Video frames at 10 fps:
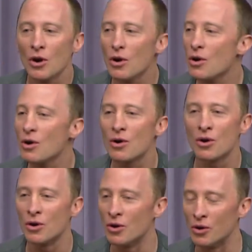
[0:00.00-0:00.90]

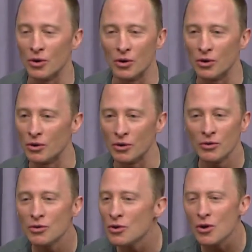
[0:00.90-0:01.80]
Oh,
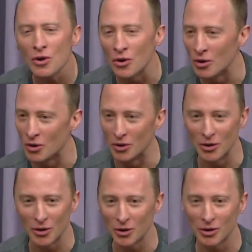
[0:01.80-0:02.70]

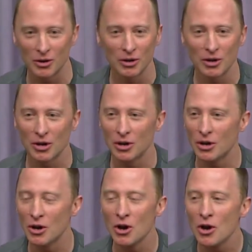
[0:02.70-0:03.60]
no.
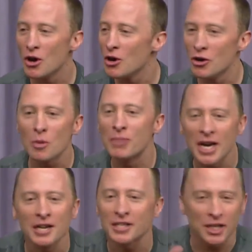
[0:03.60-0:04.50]
Your
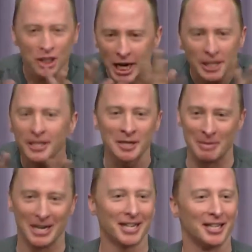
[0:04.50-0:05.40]
brain is a chattering
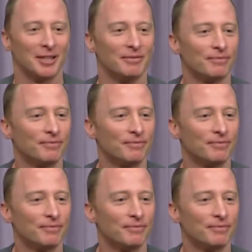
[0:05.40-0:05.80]
monkey.